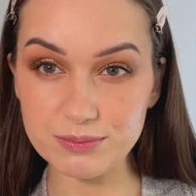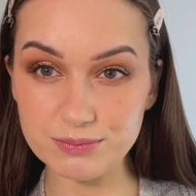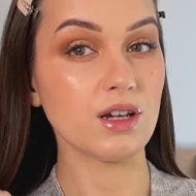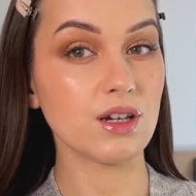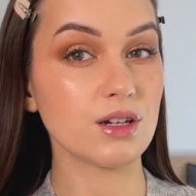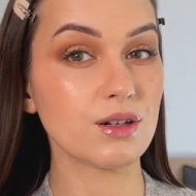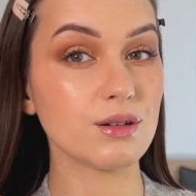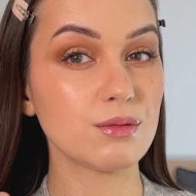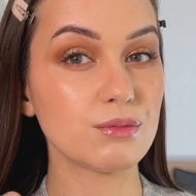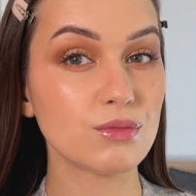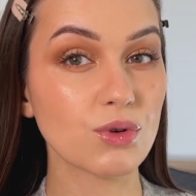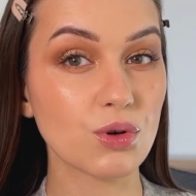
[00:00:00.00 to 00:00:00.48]

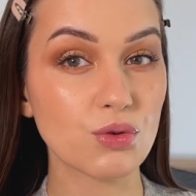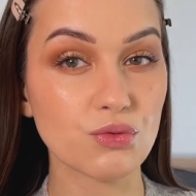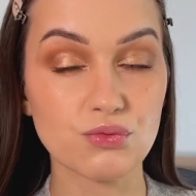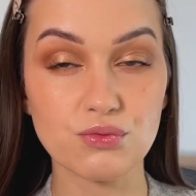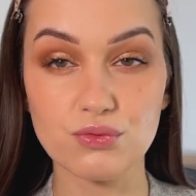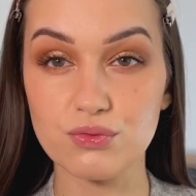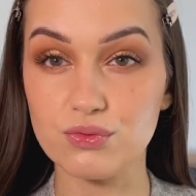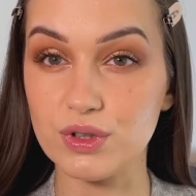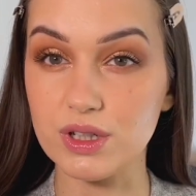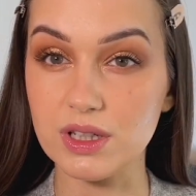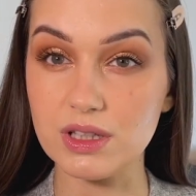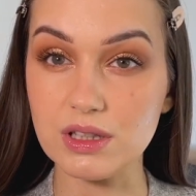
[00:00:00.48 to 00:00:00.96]
I'm
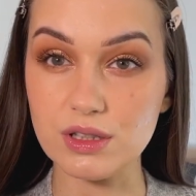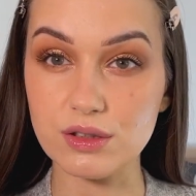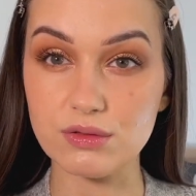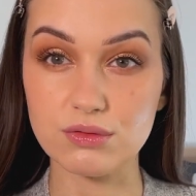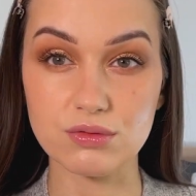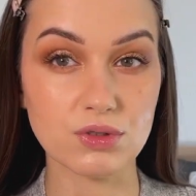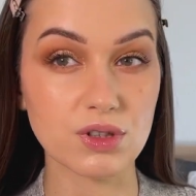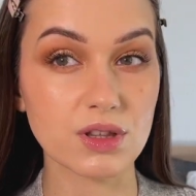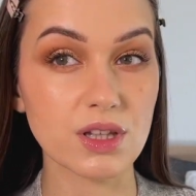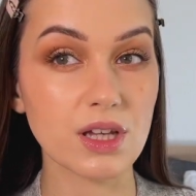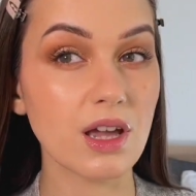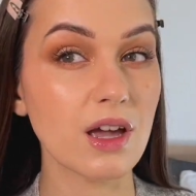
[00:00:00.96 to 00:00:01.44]

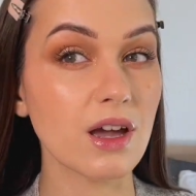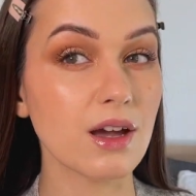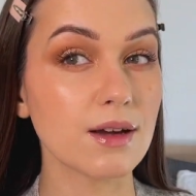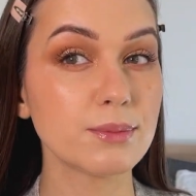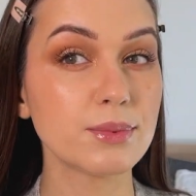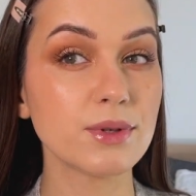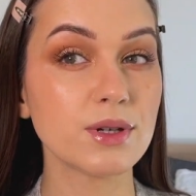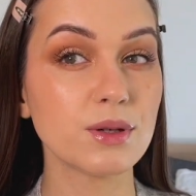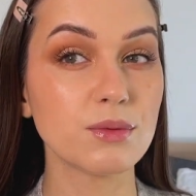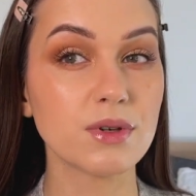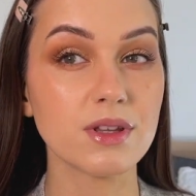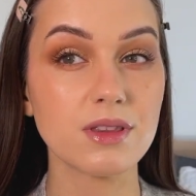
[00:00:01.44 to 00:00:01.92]
really
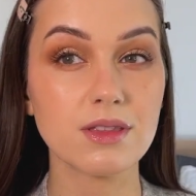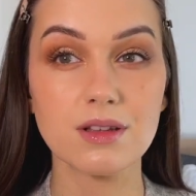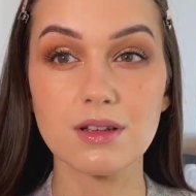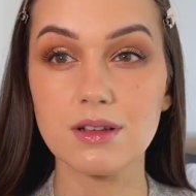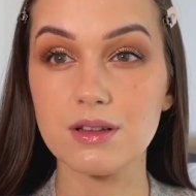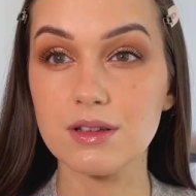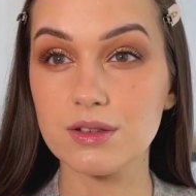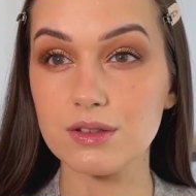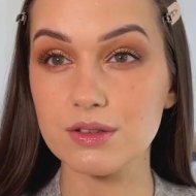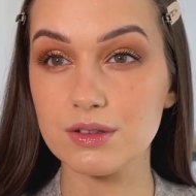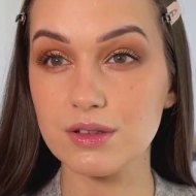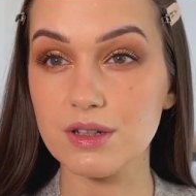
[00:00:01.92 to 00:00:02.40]
happy with the
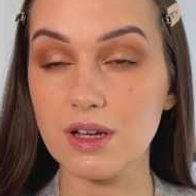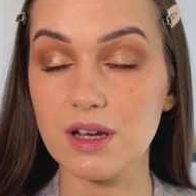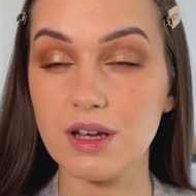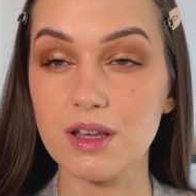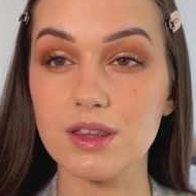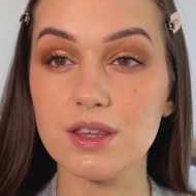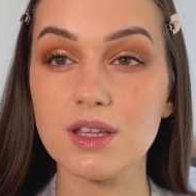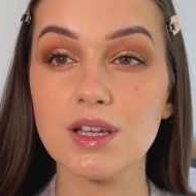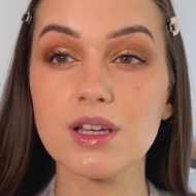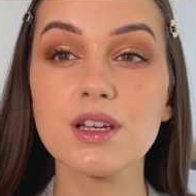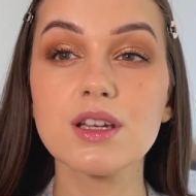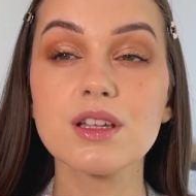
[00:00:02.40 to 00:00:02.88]
look. I
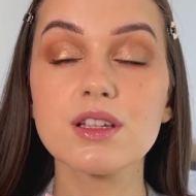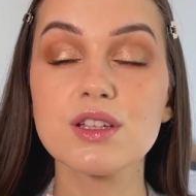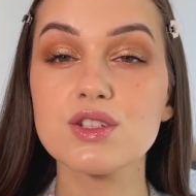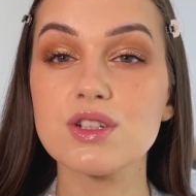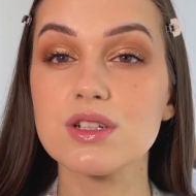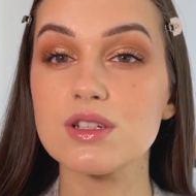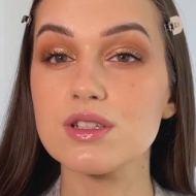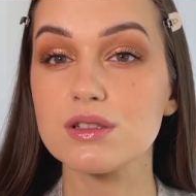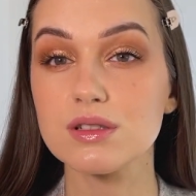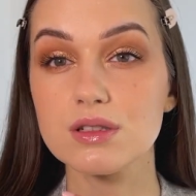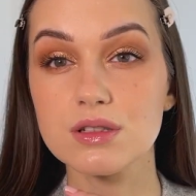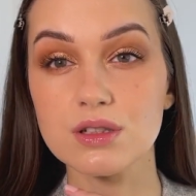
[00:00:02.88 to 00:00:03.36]
think it
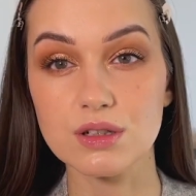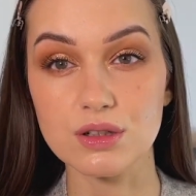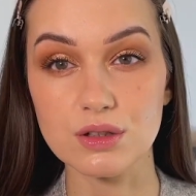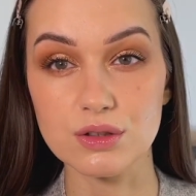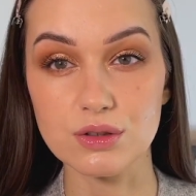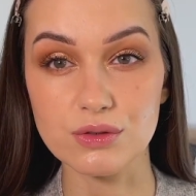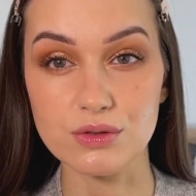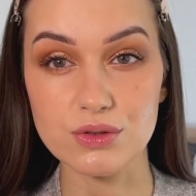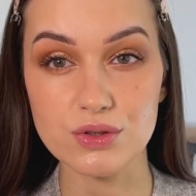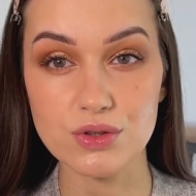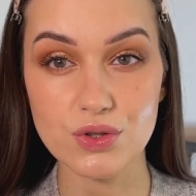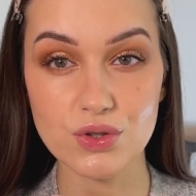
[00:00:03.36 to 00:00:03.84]
just
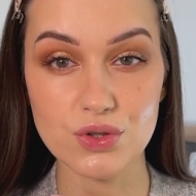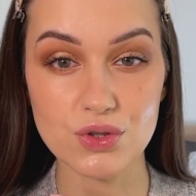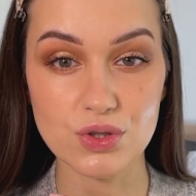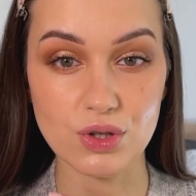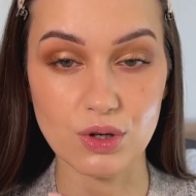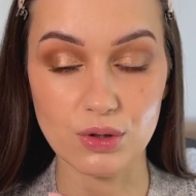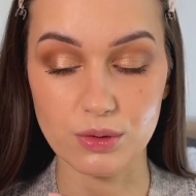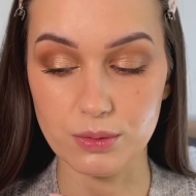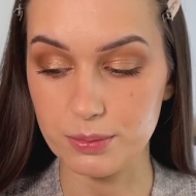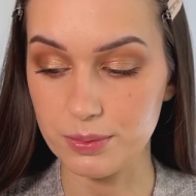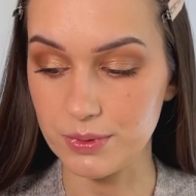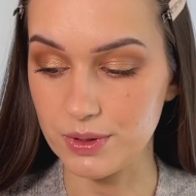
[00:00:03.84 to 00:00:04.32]
looks
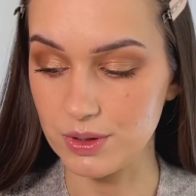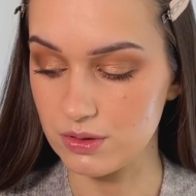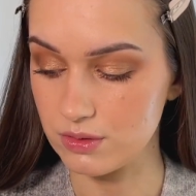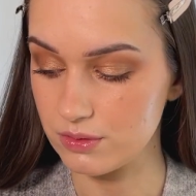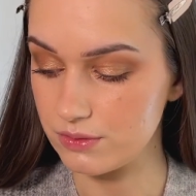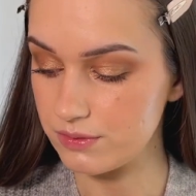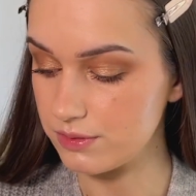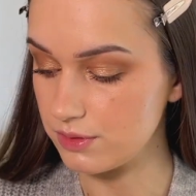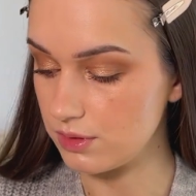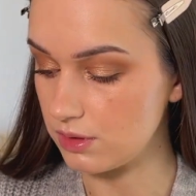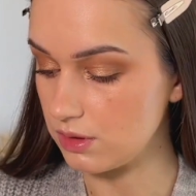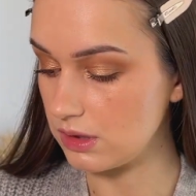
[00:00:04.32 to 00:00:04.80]
so
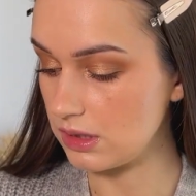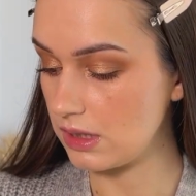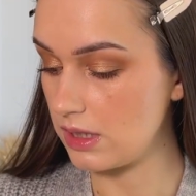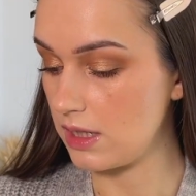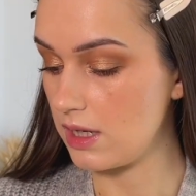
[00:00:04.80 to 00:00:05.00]
beautiful.